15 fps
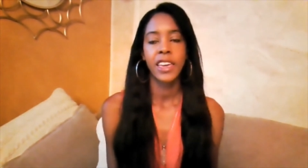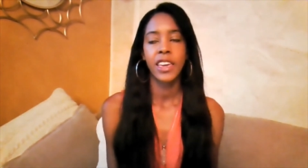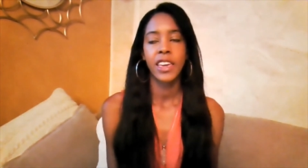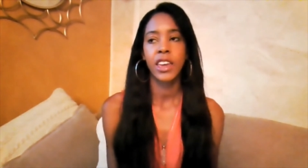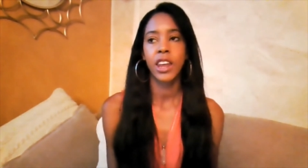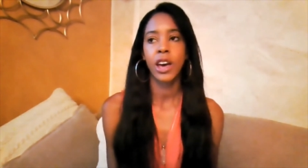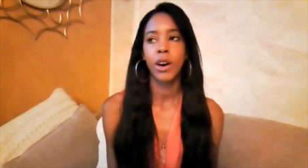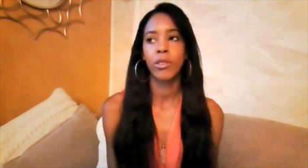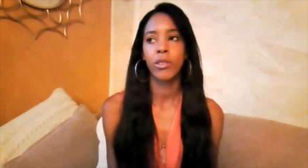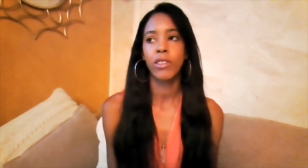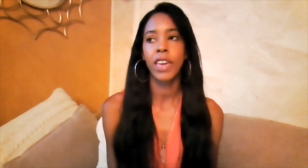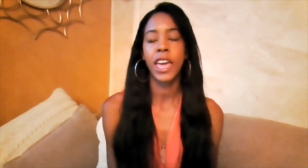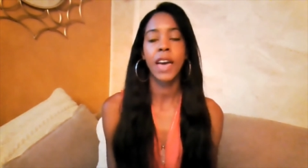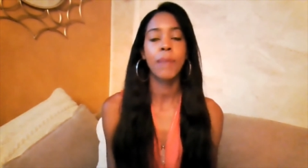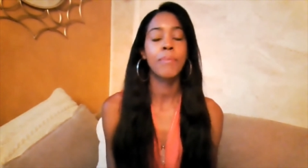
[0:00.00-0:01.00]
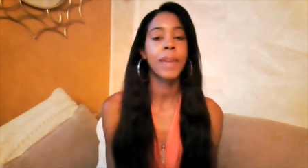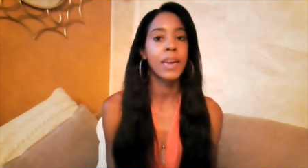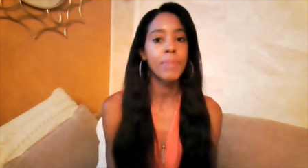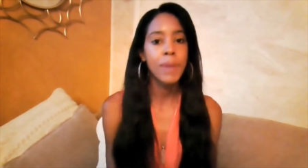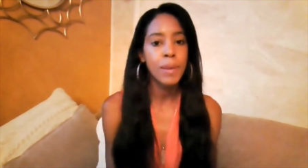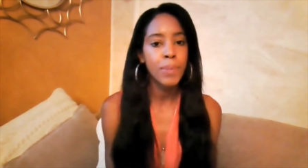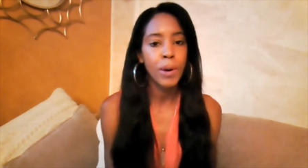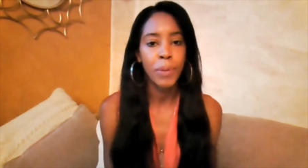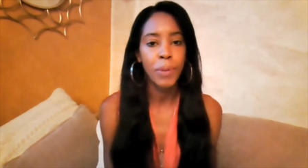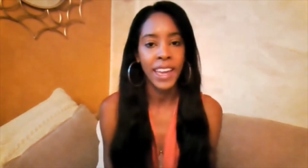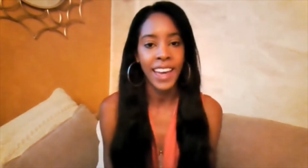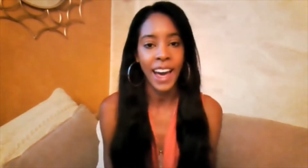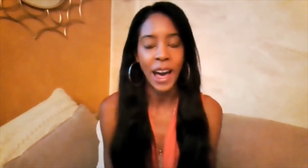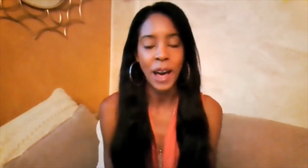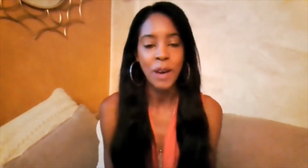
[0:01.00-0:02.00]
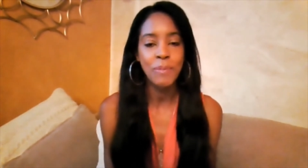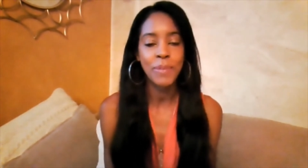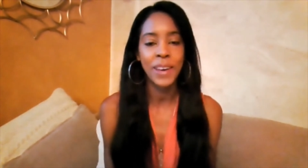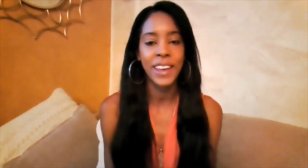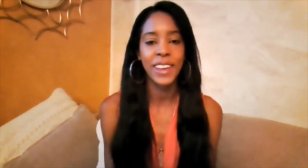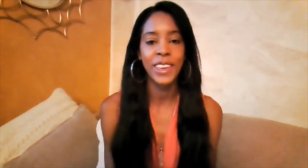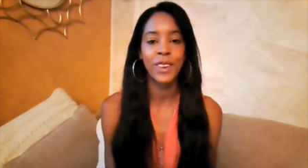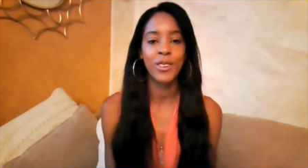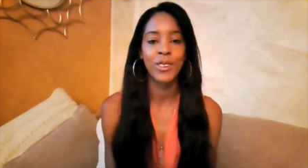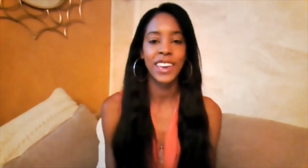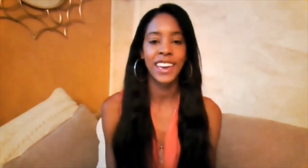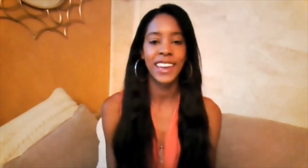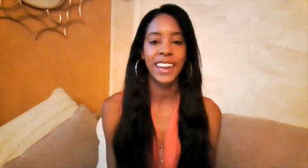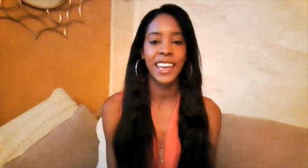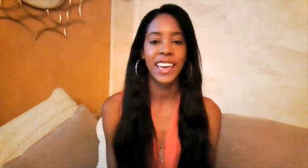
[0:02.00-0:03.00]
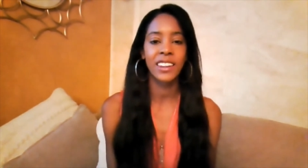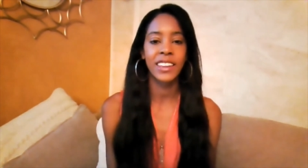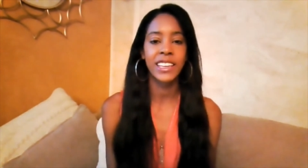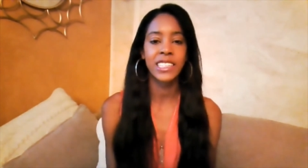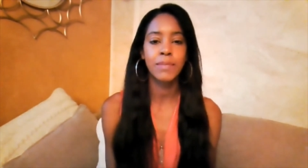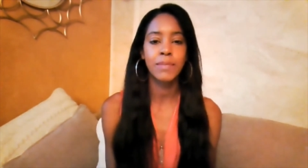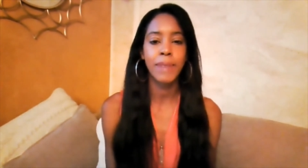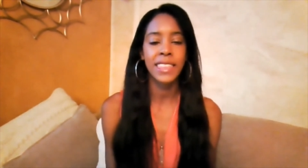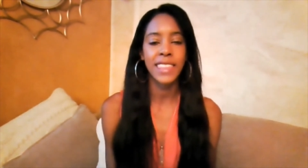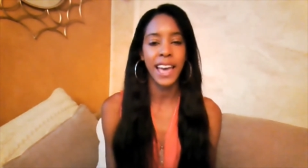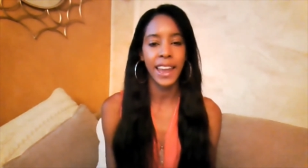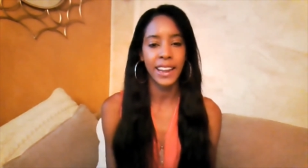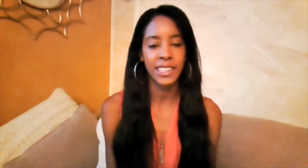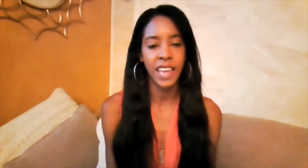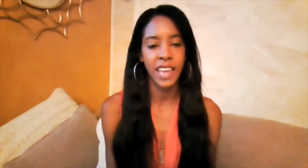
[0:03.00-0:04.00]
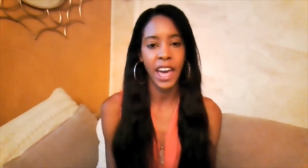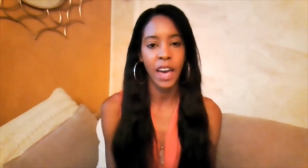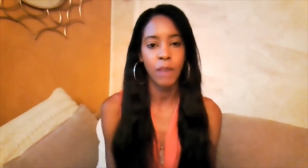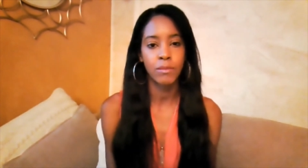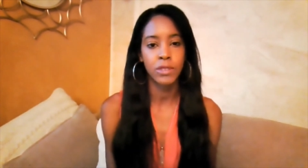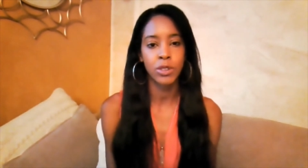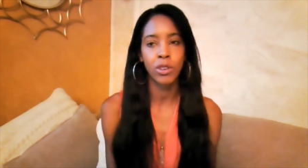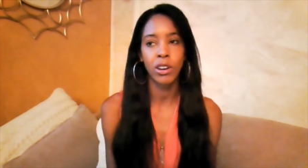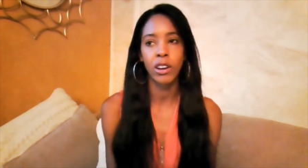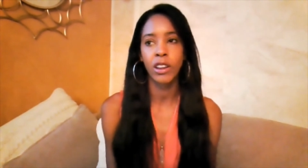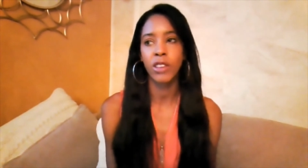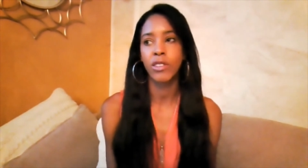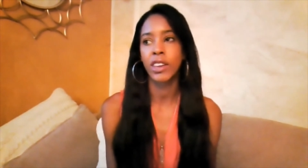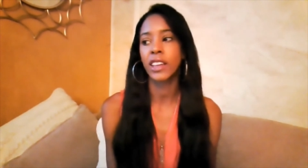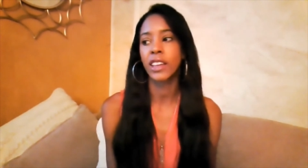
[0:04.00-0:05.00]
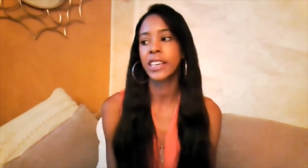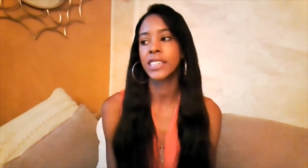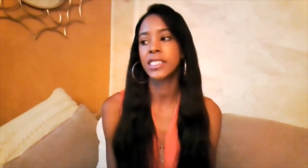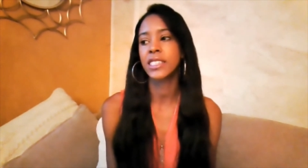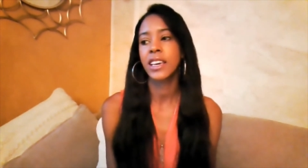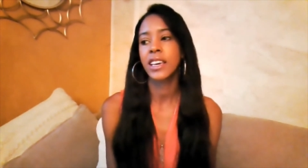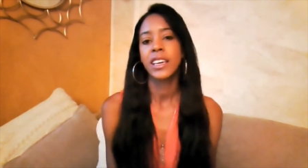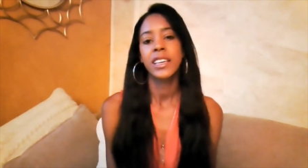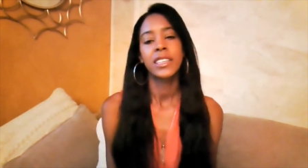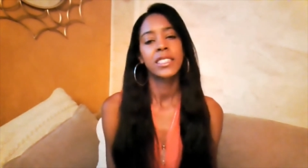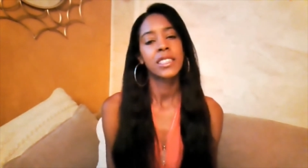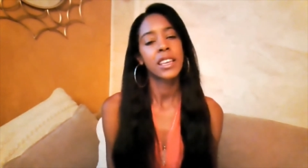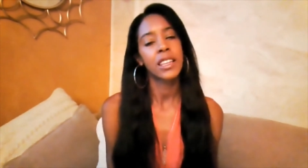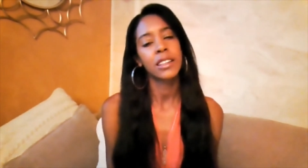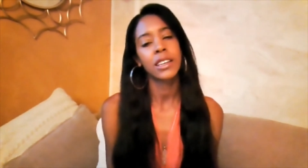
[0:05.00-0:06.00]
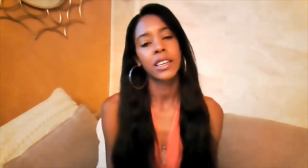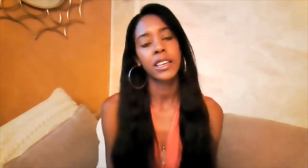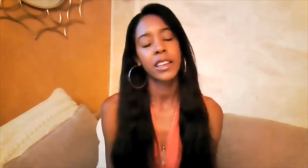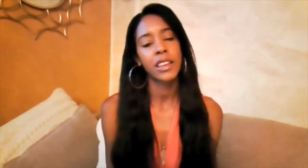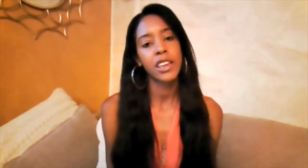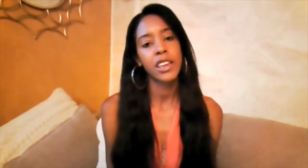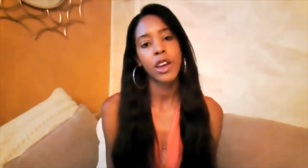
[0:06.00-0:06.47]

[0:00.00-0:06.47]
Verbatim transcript: You know, you can't make people pick up, but you can at least make that attempt, or you can at least say, like,